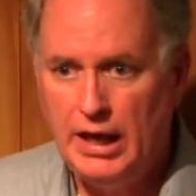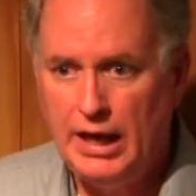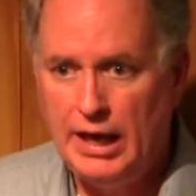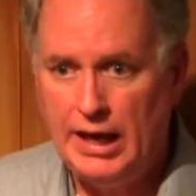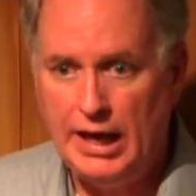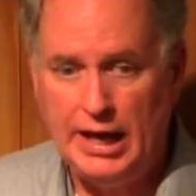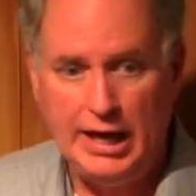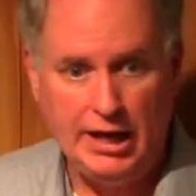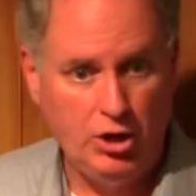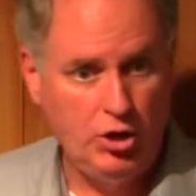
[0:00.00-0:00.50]

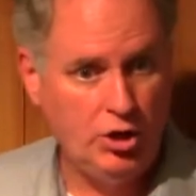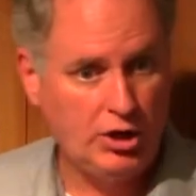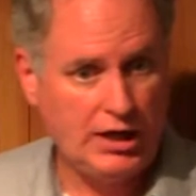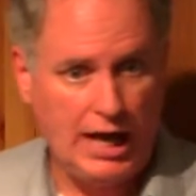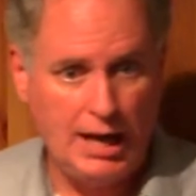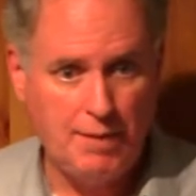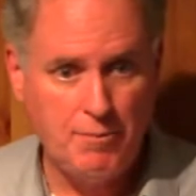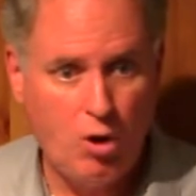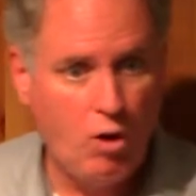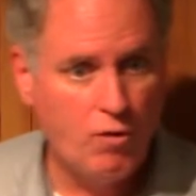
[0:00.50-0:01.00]
and, and look,
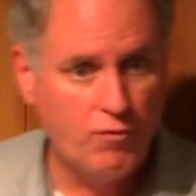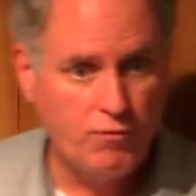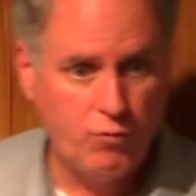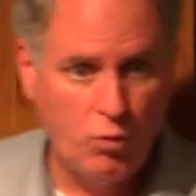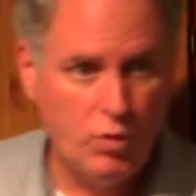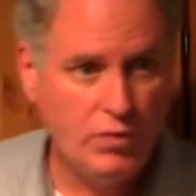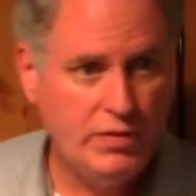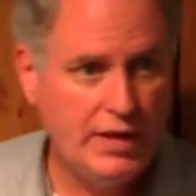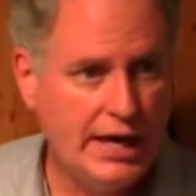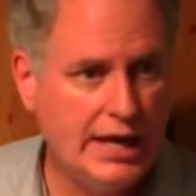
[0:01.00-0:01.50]
I'm all
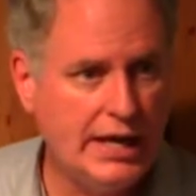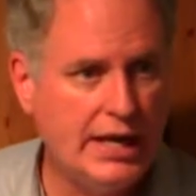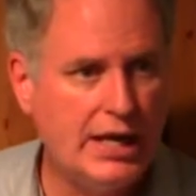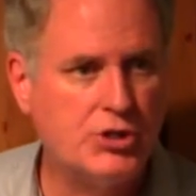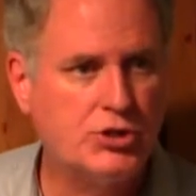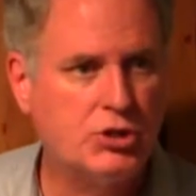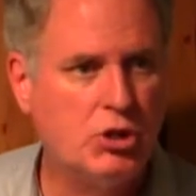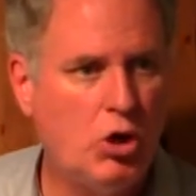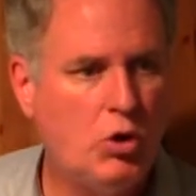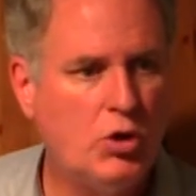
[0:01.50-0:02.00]
for that
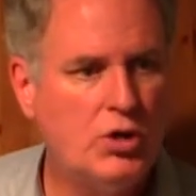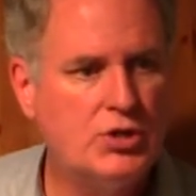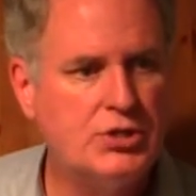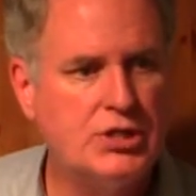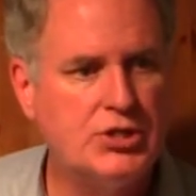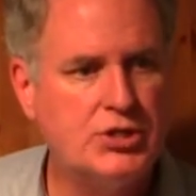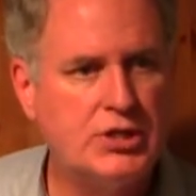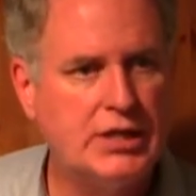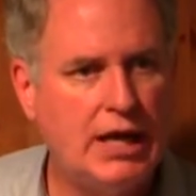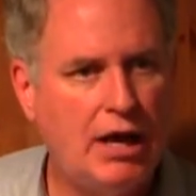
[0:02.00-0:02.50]
as long as
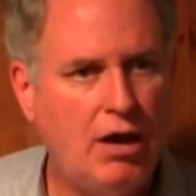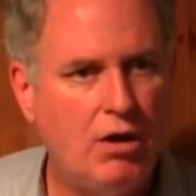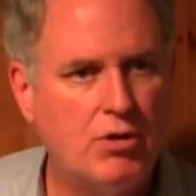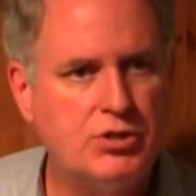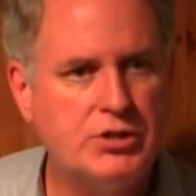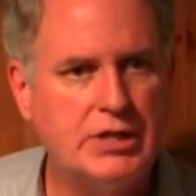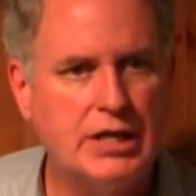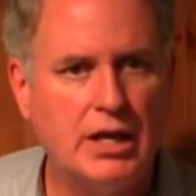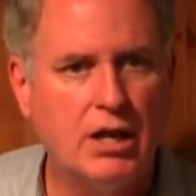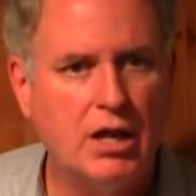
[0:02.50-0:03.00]
it's
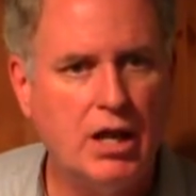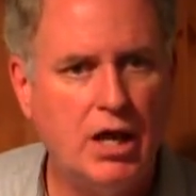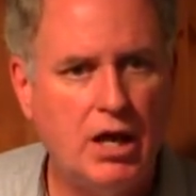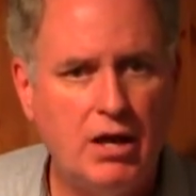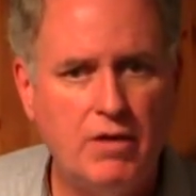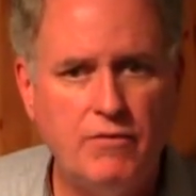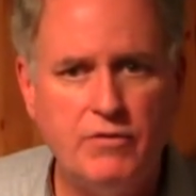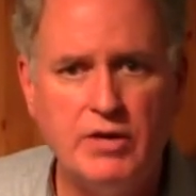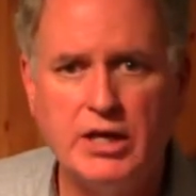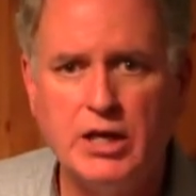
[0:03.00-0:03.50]
couched in
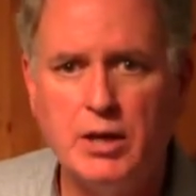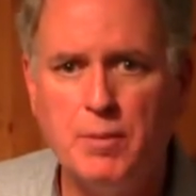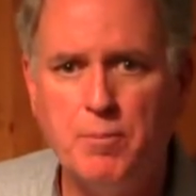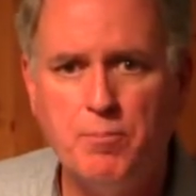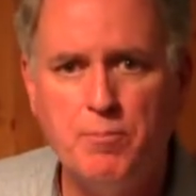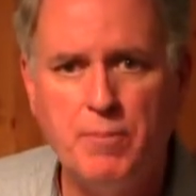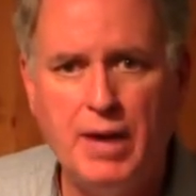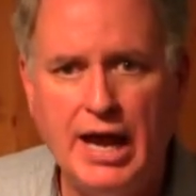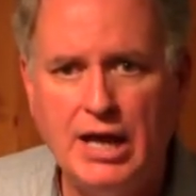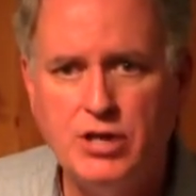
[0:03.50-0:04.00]
love and
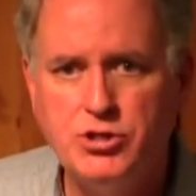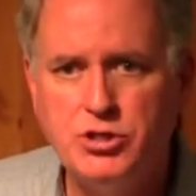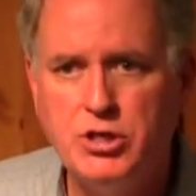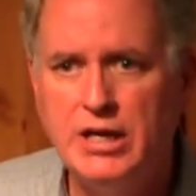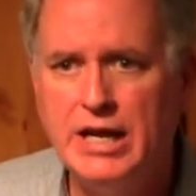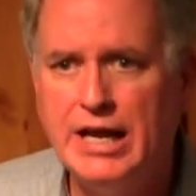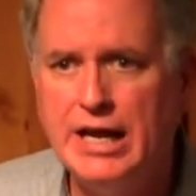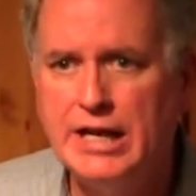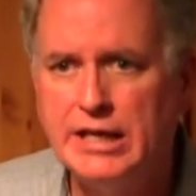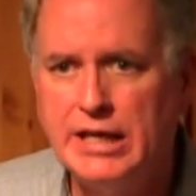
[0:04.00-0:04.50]

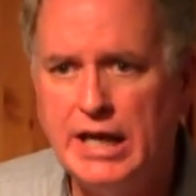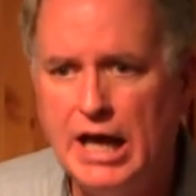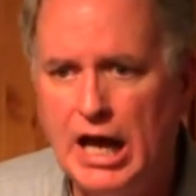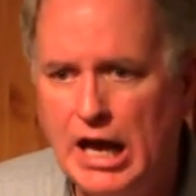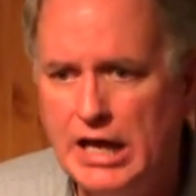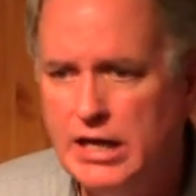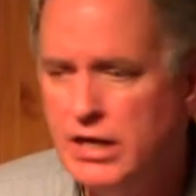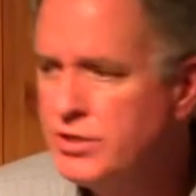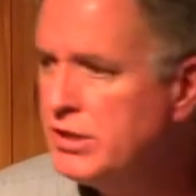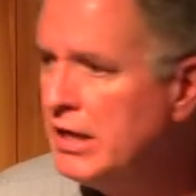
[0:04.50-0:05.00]
compassion and
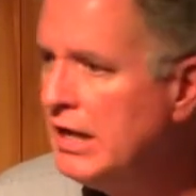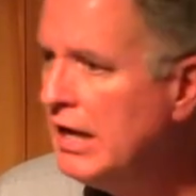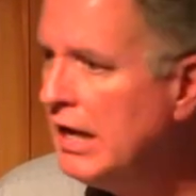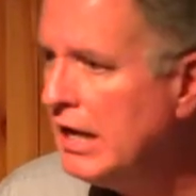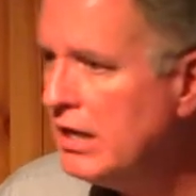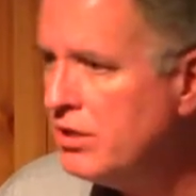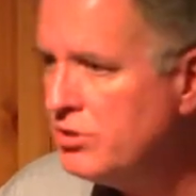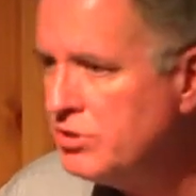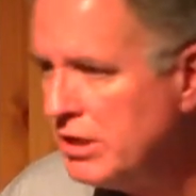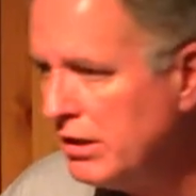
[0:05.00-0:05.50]
kindness
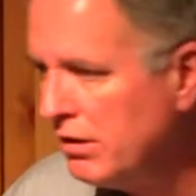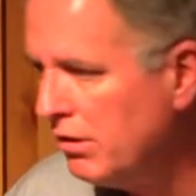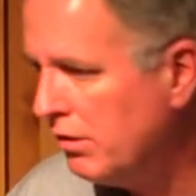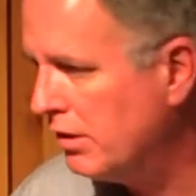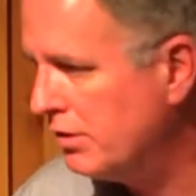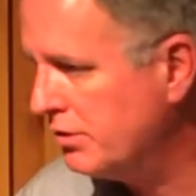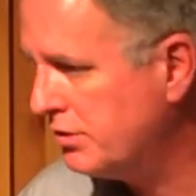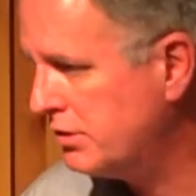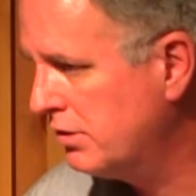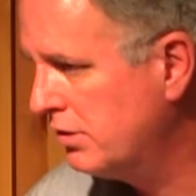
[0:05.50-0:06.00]
and
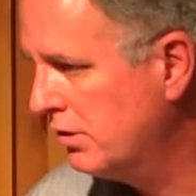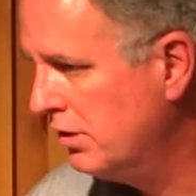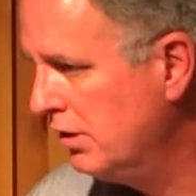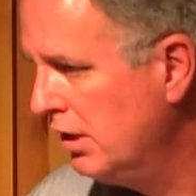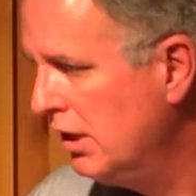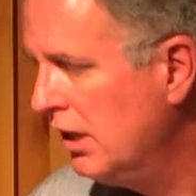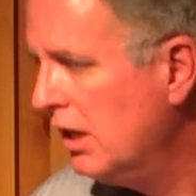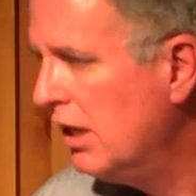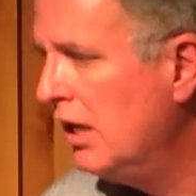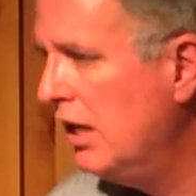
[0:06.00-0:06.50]
gentleness.
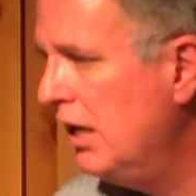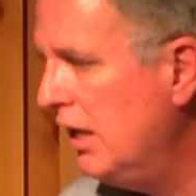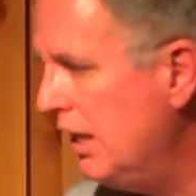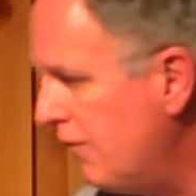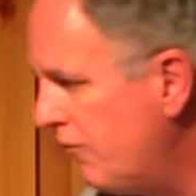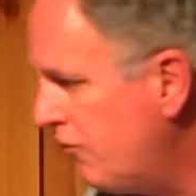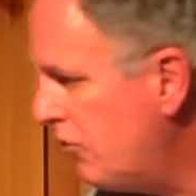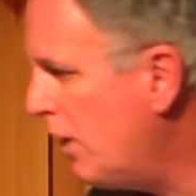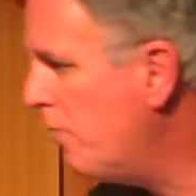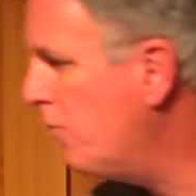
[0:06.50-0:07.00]

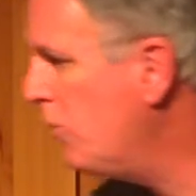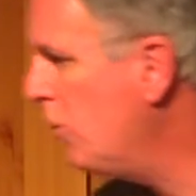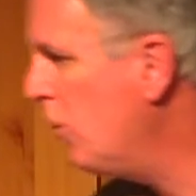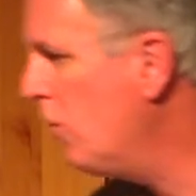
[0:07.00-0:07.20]
Lift up